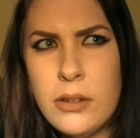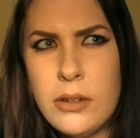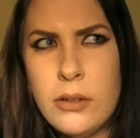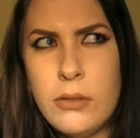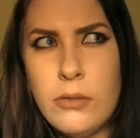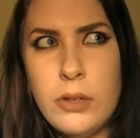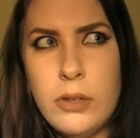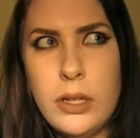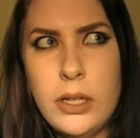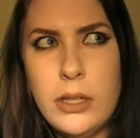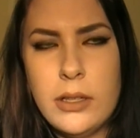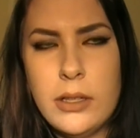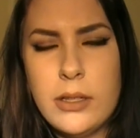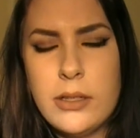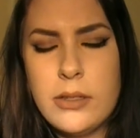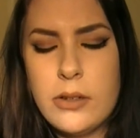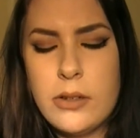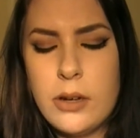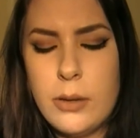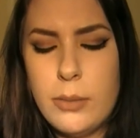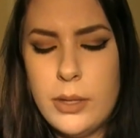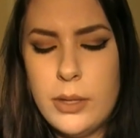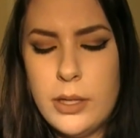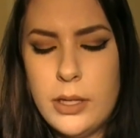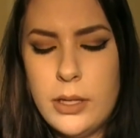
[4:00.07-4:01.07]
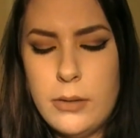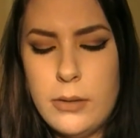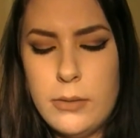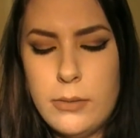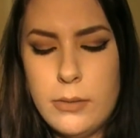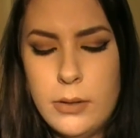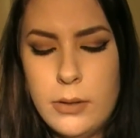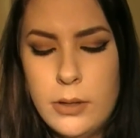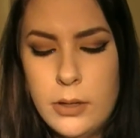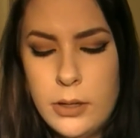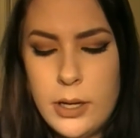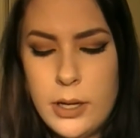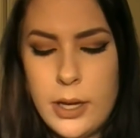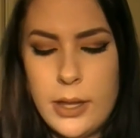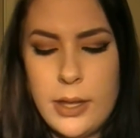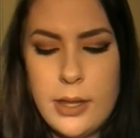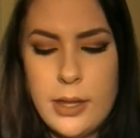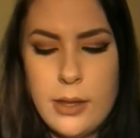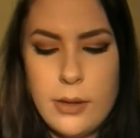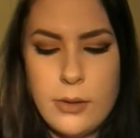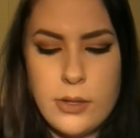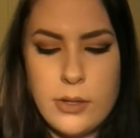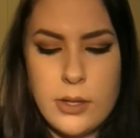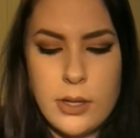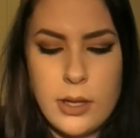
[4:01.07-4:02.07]
and green luster, I believe. I
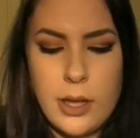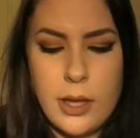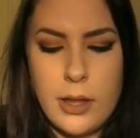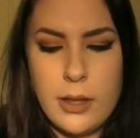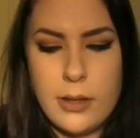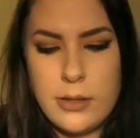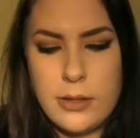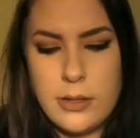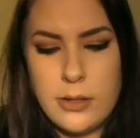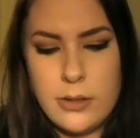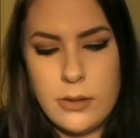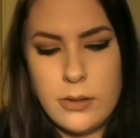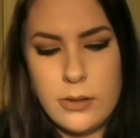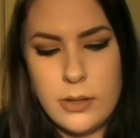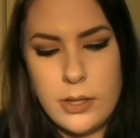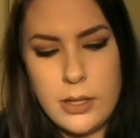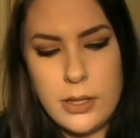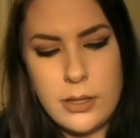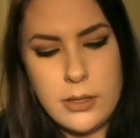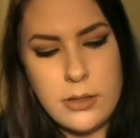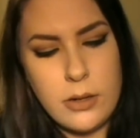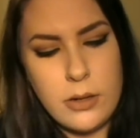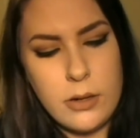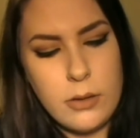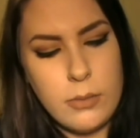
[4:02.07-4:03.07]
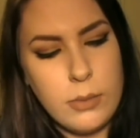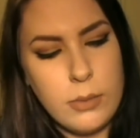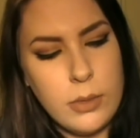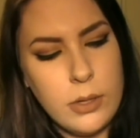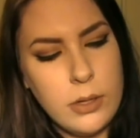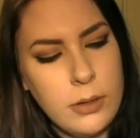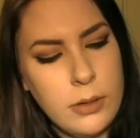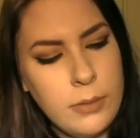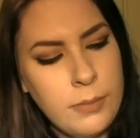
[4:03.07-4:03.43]
think those are the colours that are in the soap.